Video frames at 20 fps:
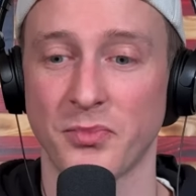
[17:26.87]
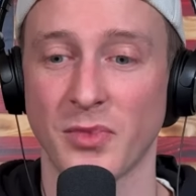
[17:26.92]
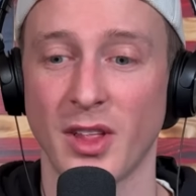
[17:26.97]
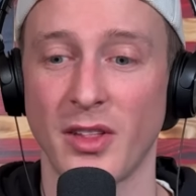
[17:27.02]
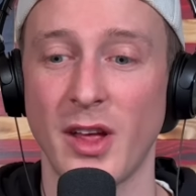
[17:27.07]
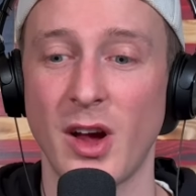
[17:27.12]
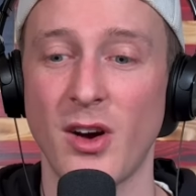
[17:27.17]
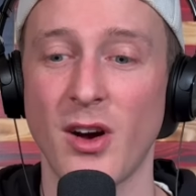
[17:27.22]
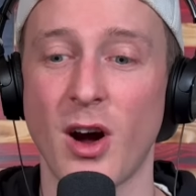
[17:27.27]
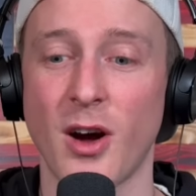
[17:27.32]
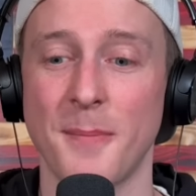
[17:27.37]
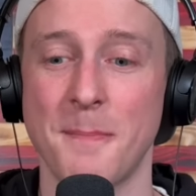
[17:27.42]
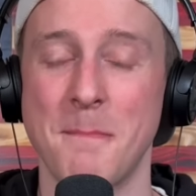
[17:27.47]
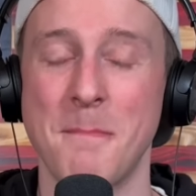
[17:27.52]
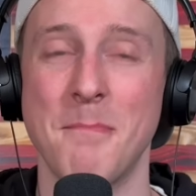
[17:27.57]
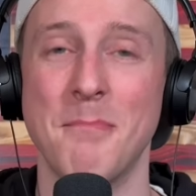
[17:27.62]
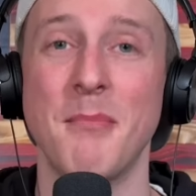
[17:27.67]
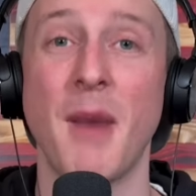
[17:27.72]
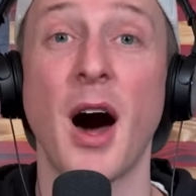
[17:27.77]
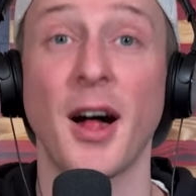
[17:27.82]
There are
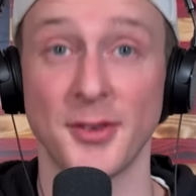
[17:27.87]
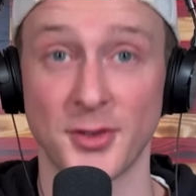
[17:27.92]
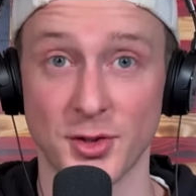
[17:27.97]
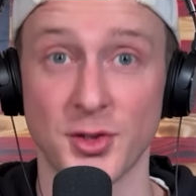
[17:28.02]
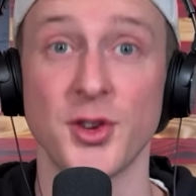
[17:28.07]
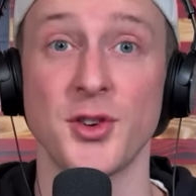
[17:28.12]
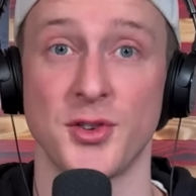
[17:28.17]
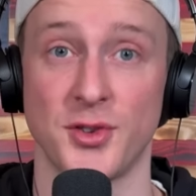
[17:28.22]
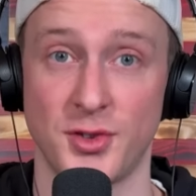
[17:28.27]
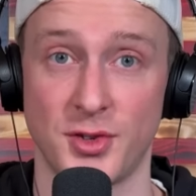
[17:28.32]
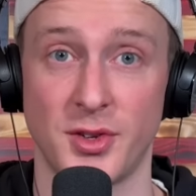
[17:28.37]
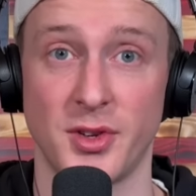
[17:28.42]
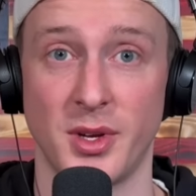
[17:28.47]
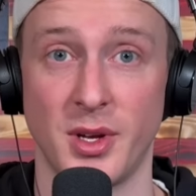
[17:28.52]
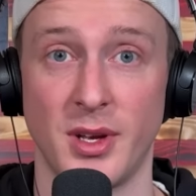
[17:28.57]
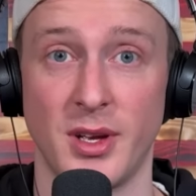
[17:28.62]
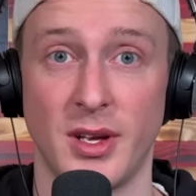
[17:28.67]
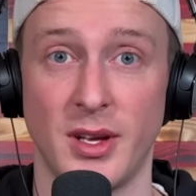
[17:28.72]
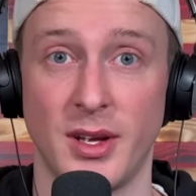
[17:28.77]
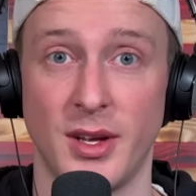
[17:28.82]
monsters,
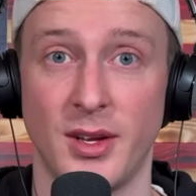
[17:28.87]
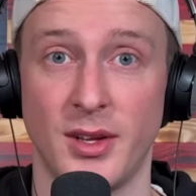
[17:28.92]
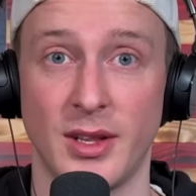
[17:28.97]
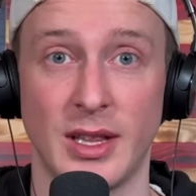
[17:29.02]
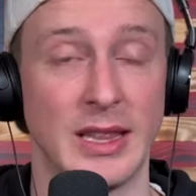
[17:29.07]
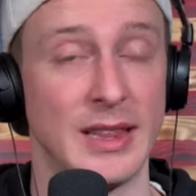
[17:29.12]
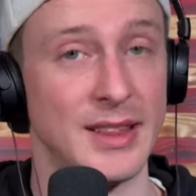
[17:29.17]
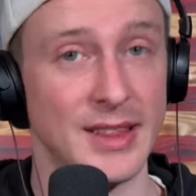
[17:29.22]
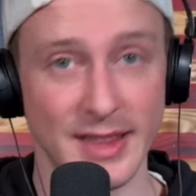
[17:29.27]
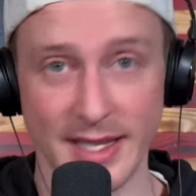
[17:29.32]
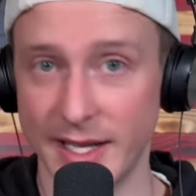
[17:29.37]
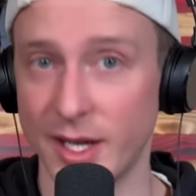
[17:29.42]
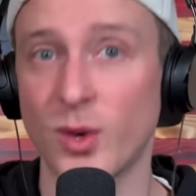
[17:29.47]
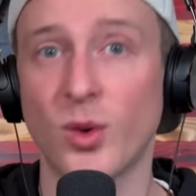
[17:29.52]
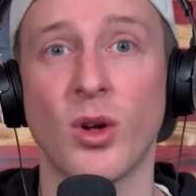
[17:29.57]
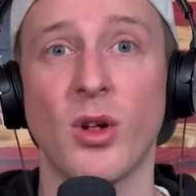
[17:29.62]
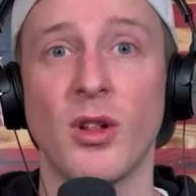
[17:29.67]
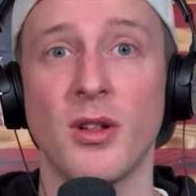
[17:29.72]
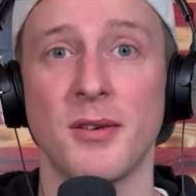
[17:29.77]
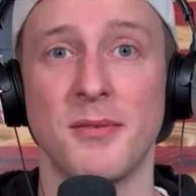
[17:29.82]

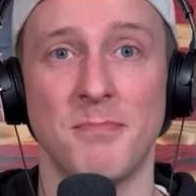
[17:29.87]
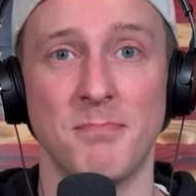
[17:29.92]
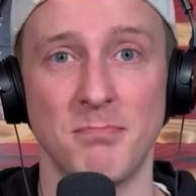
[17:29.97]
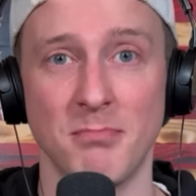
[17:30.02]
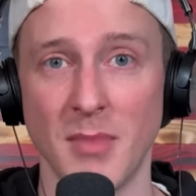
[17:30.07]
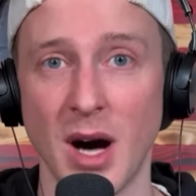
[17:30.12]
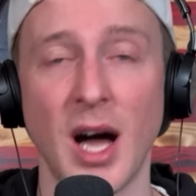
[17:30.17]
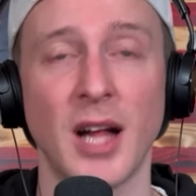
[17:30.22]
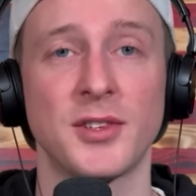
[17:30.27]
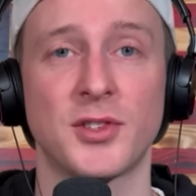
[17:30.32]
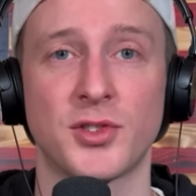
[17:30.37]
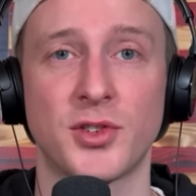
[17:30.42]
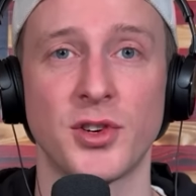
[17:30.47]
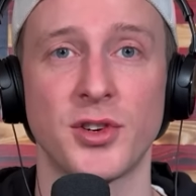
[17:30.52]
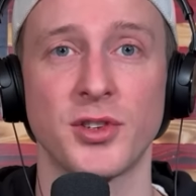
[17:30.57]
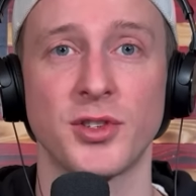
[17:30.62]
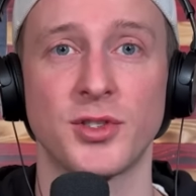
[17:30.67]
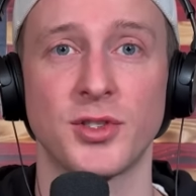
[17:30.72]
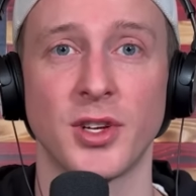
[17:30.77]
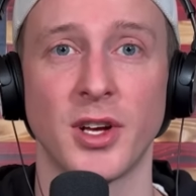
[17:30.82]
literal
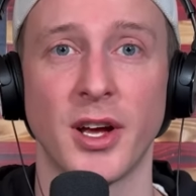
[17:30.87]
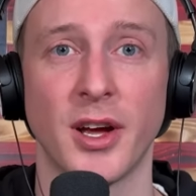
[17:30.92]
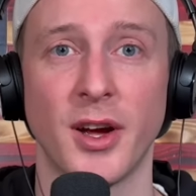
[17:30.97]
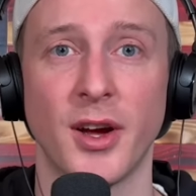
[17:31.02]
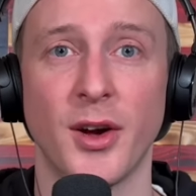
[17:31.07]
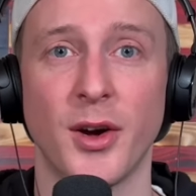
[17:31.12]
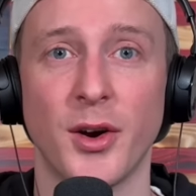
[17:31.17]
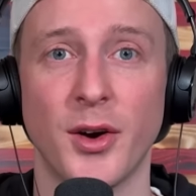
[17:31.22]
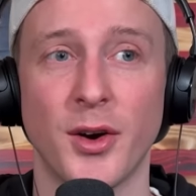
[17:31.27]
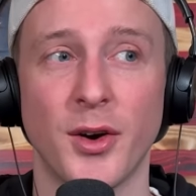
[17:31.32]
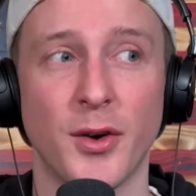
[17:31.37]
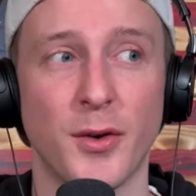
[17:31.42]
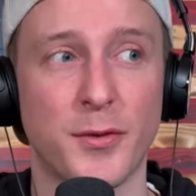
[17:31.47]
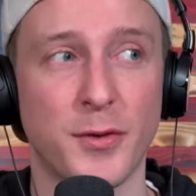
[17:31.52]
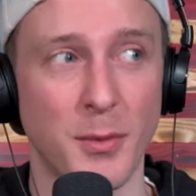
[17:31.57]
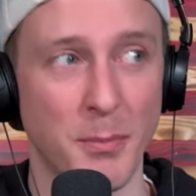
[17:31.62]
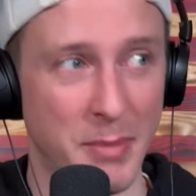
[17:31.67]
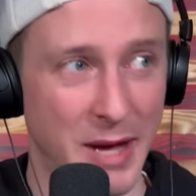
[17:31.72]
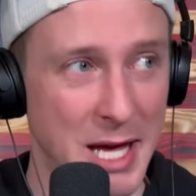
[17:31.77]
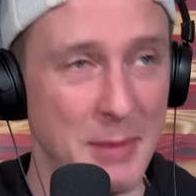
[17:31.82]
monsters
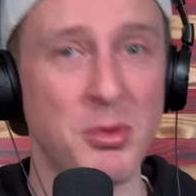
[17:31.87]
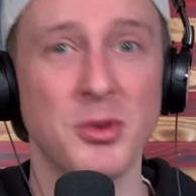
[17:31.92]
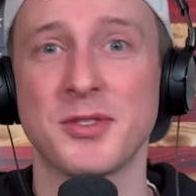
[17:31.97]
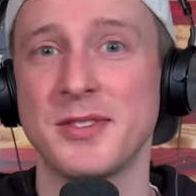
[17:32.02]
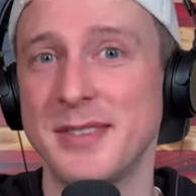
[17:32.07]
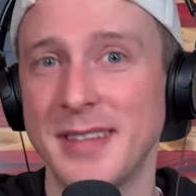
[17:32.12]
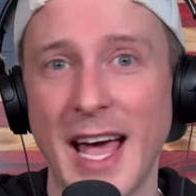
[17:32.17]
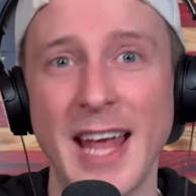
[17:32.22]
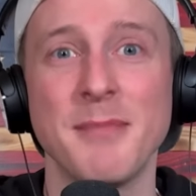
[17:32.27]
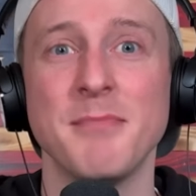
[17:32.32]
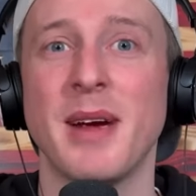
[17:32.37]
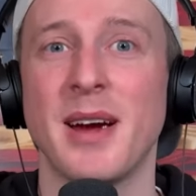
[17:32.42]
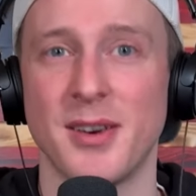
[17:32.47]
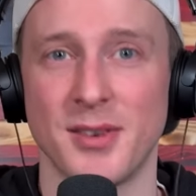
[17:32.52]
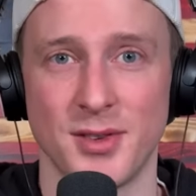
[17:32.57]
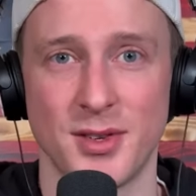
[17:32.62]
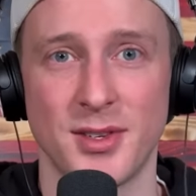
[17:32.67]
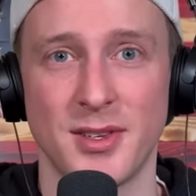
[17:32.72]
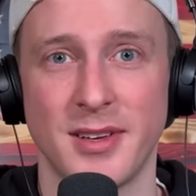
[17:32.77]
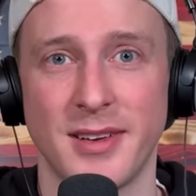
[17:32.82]
from people's
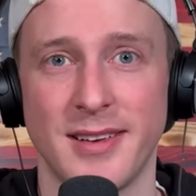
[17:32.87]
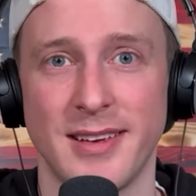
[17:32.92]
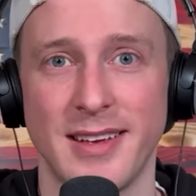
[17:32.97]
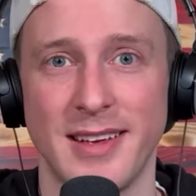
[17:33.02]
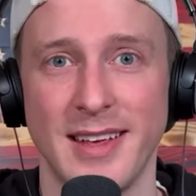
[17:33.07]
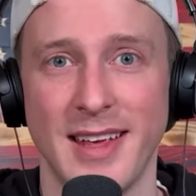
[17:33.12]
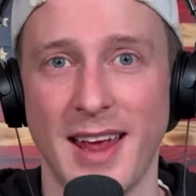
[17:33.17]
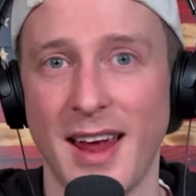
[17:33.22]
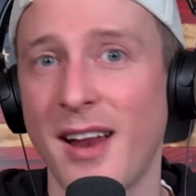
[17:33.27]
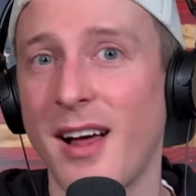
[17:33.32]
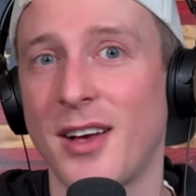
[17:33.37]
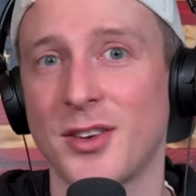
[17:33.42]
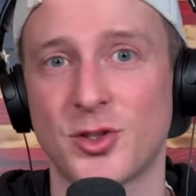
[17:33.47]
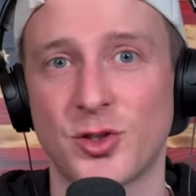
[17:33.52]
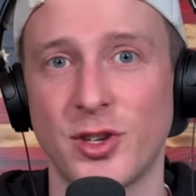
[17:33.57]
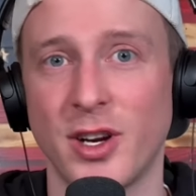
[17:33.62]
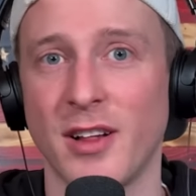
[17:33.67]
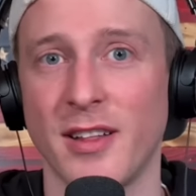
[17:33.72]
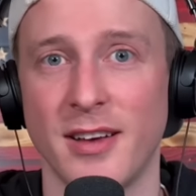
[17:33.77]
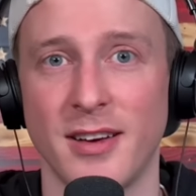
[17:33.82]
nightmares in
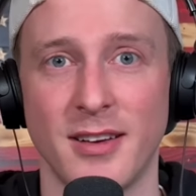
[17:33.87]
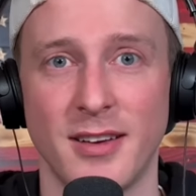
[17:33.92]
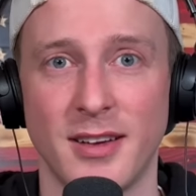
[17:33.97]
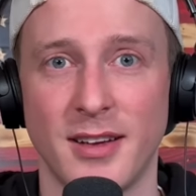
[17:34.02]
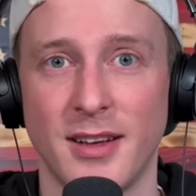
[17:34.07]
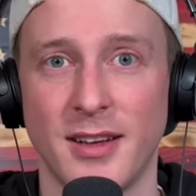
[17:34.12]
Australia.